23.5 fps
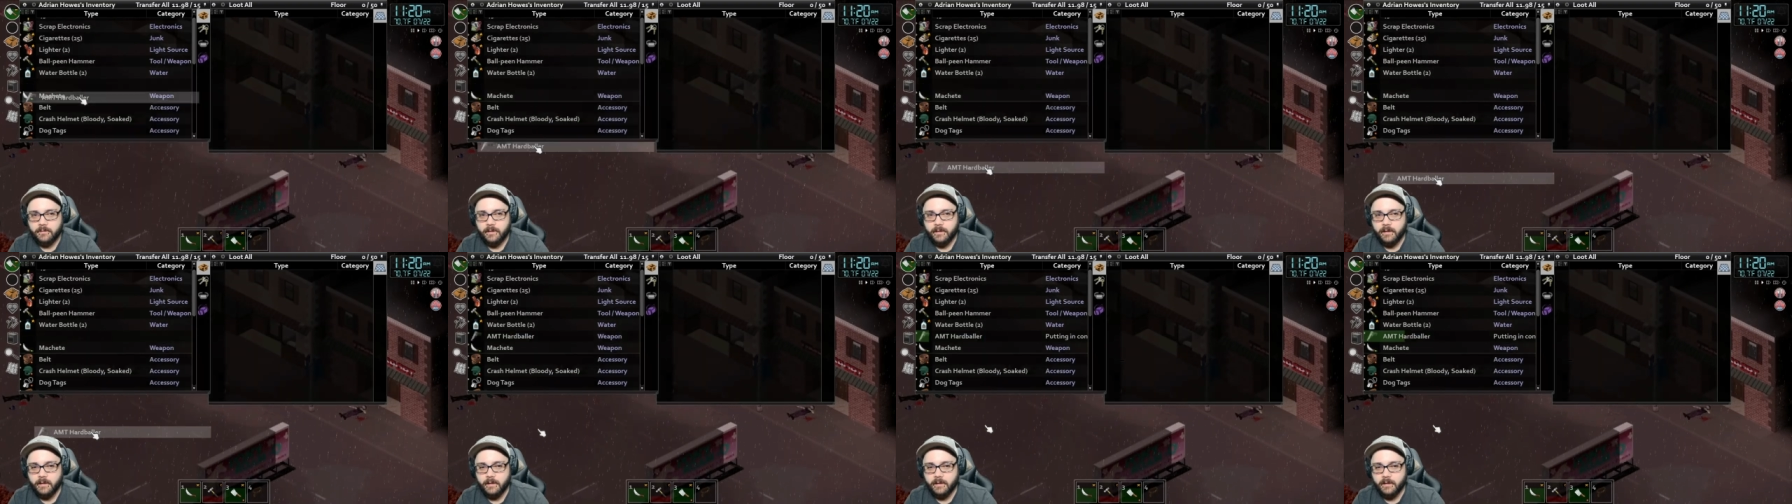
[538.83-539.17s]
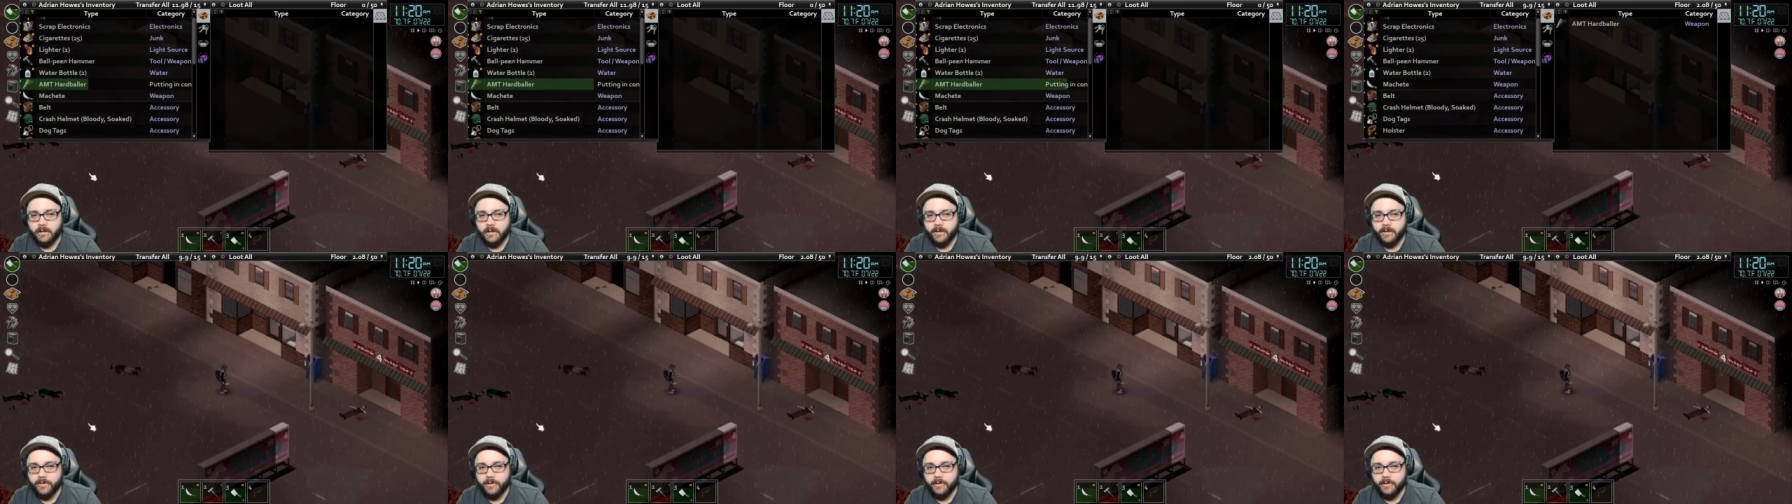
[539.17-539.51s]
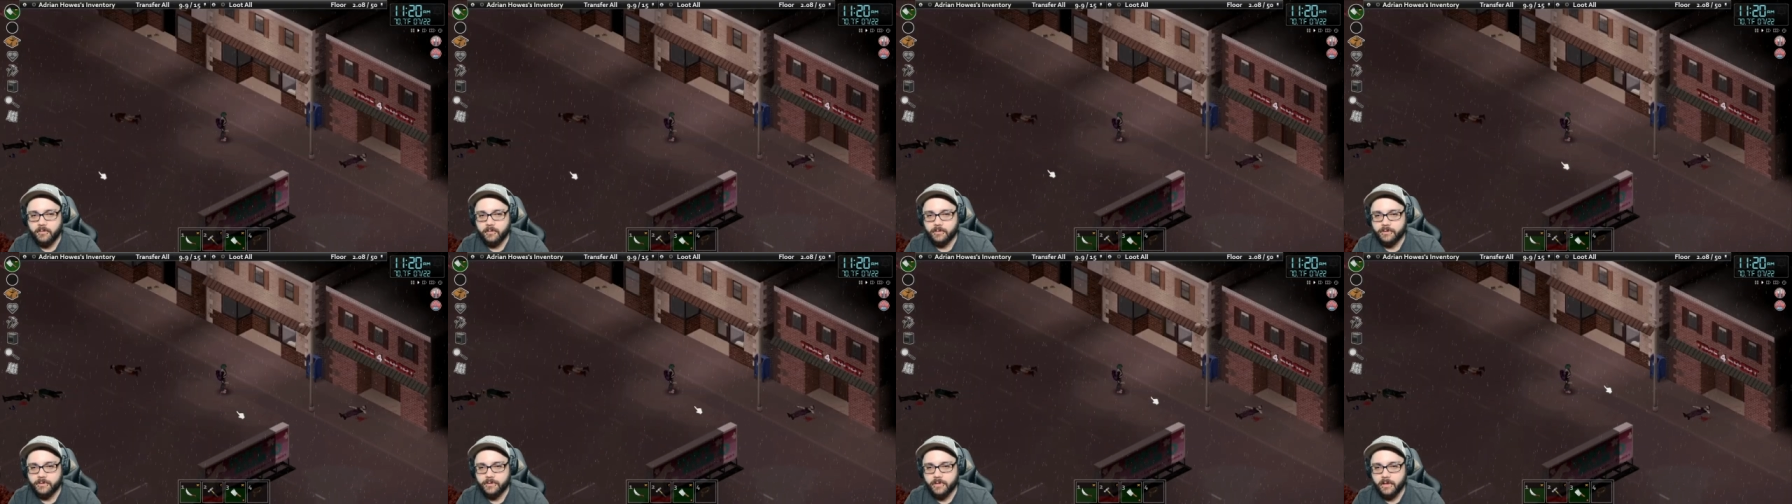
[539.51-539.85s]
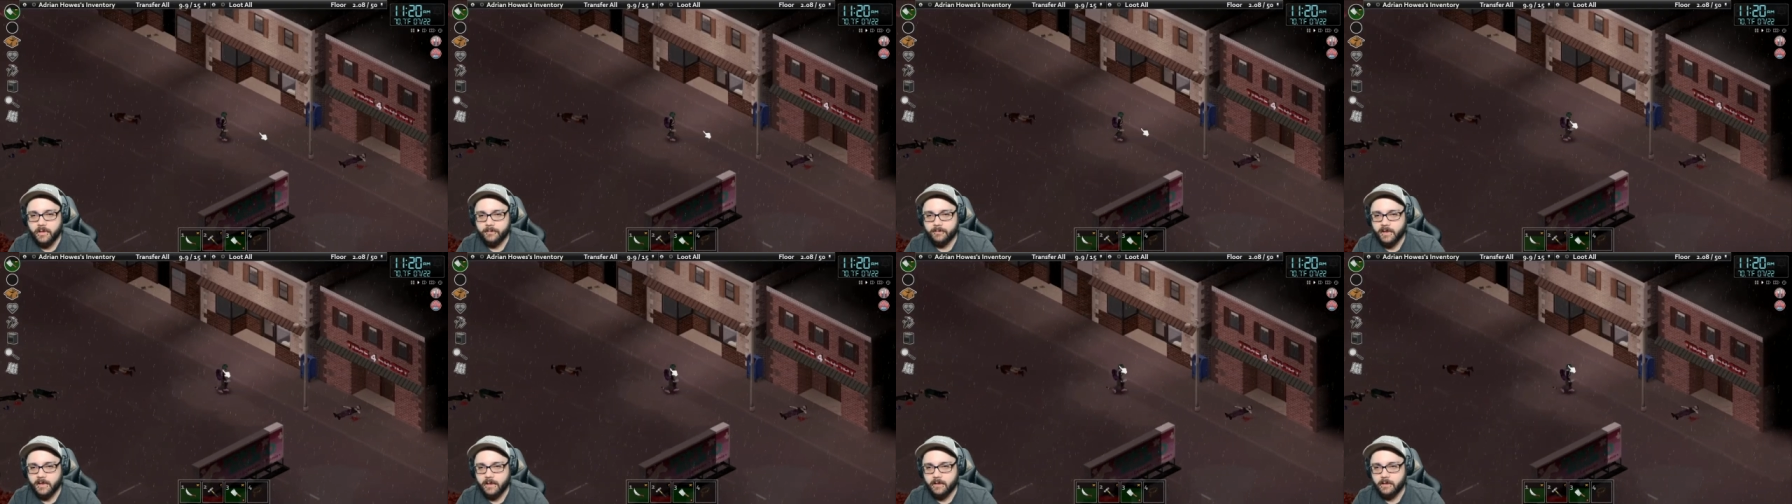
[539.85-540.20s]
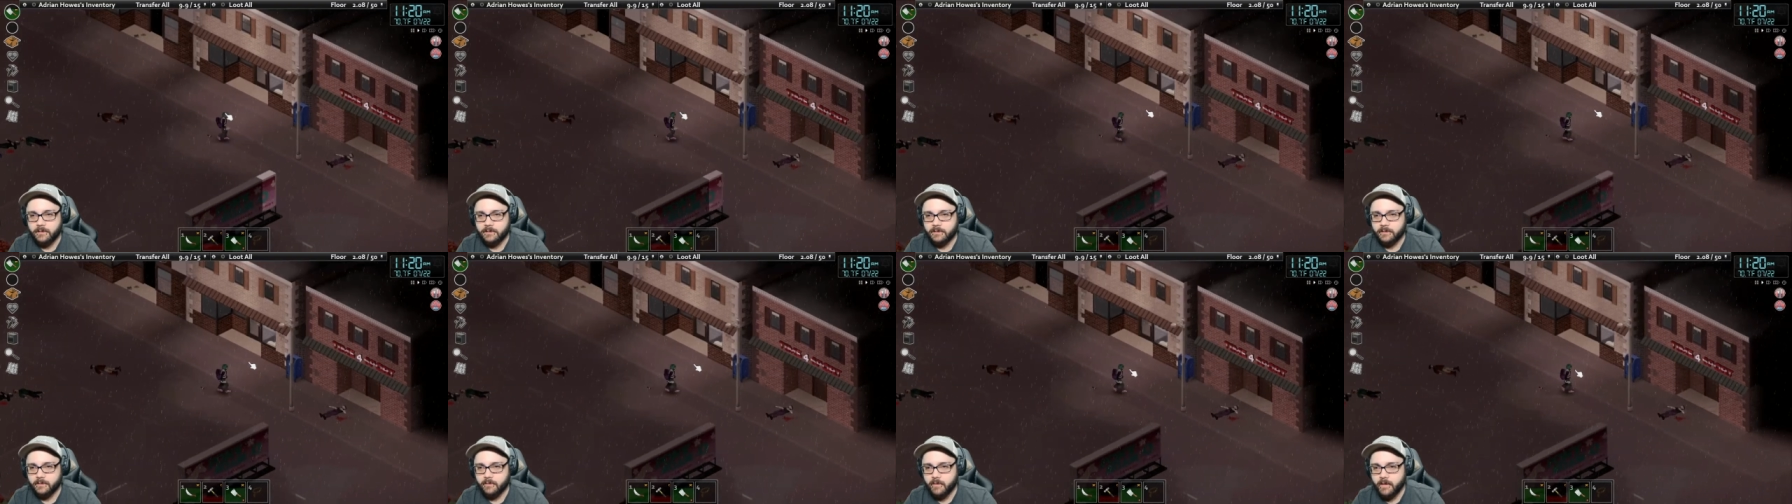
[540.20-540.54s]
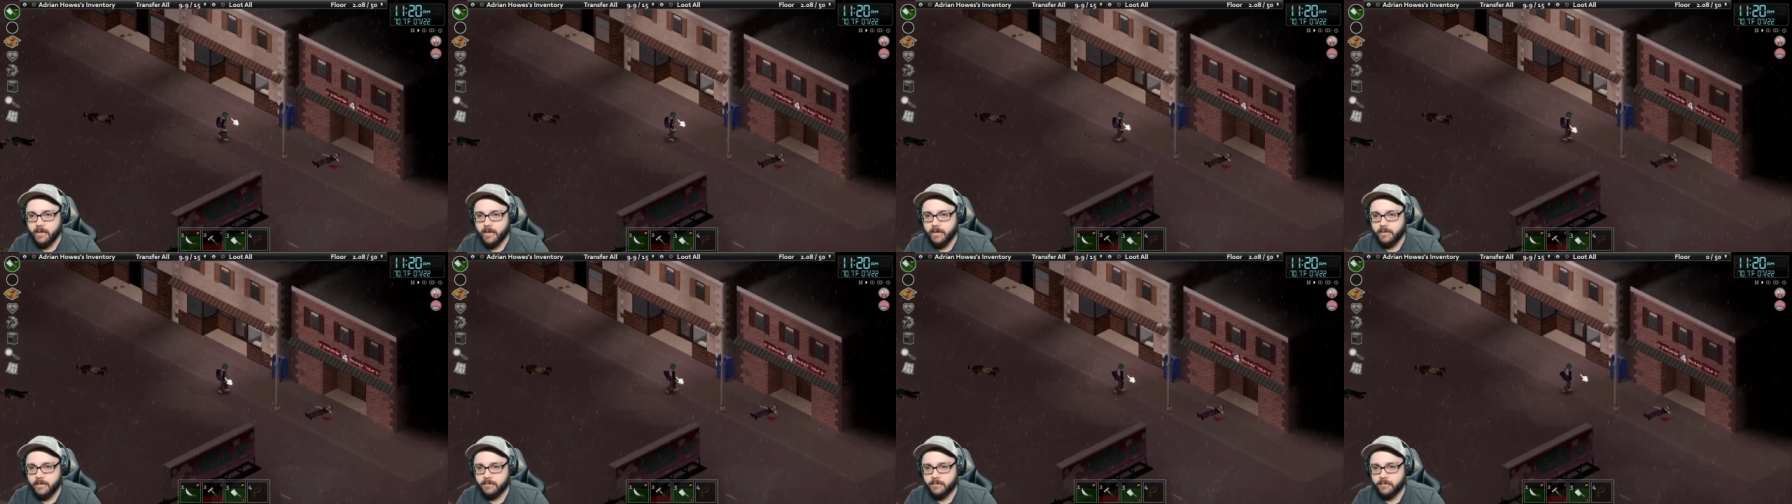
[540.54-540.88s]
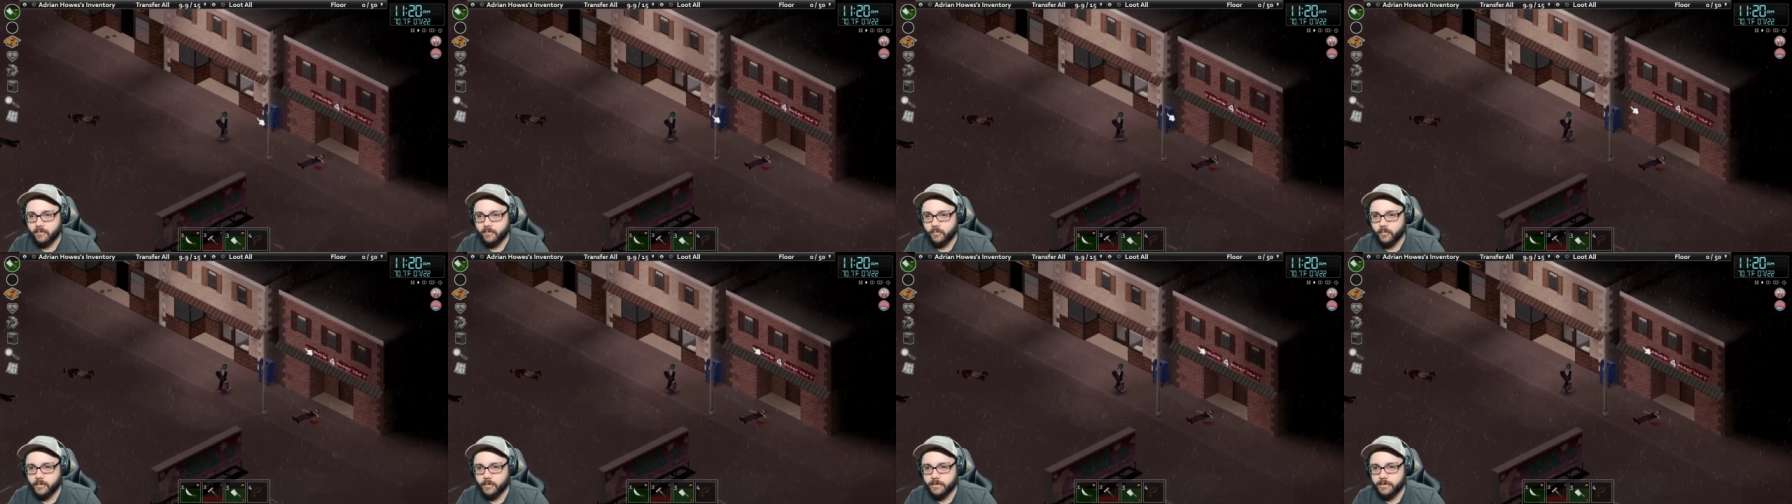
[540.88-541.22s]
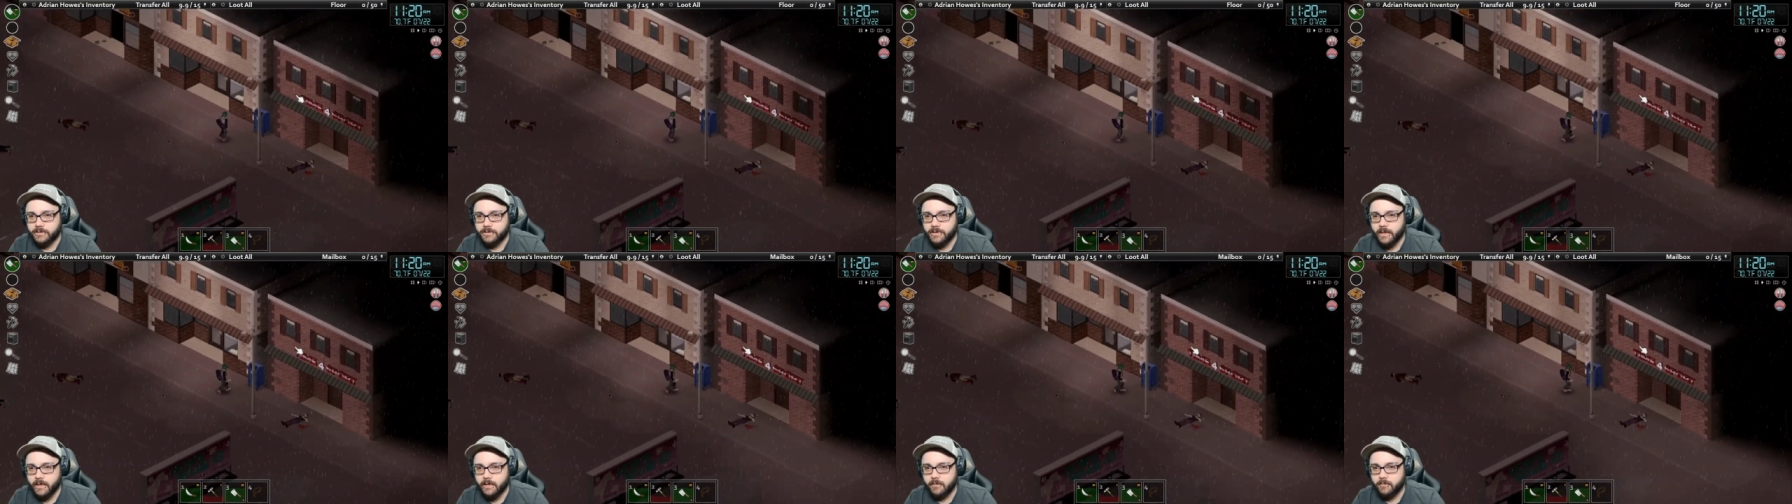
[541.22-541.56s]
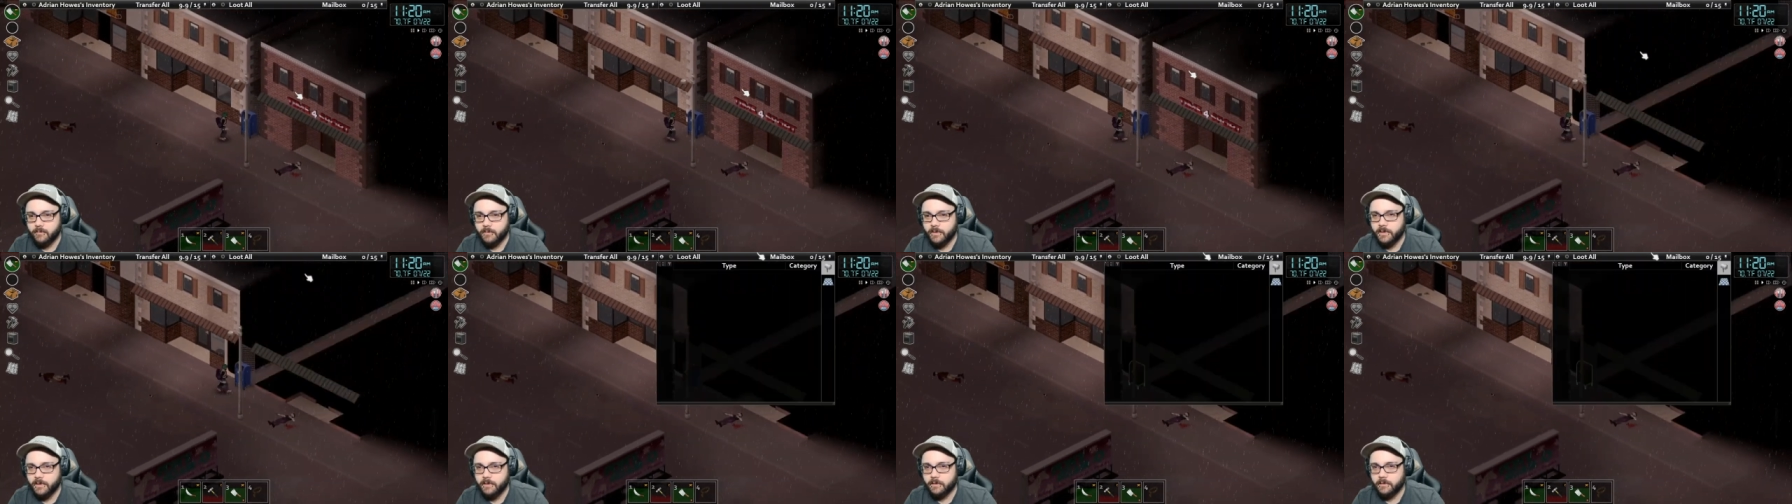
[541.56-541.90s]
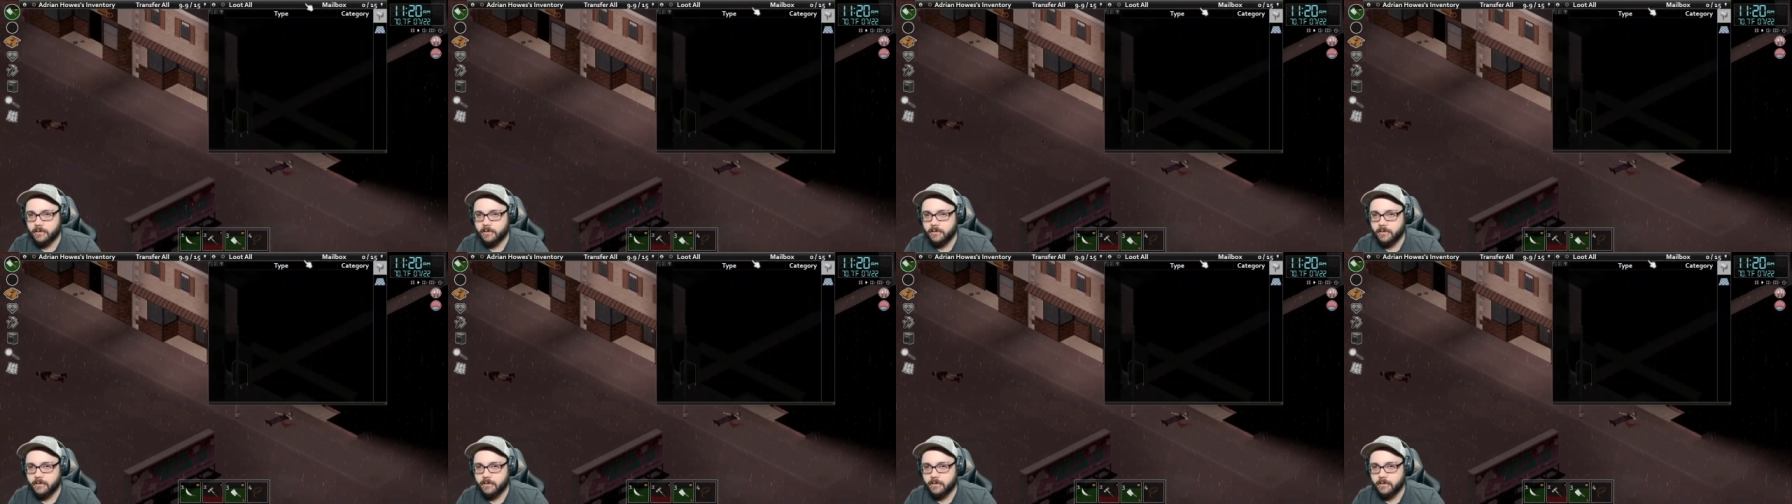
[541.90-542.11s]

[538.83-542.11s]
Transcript: And I think we'll drop that on the ground for the time being.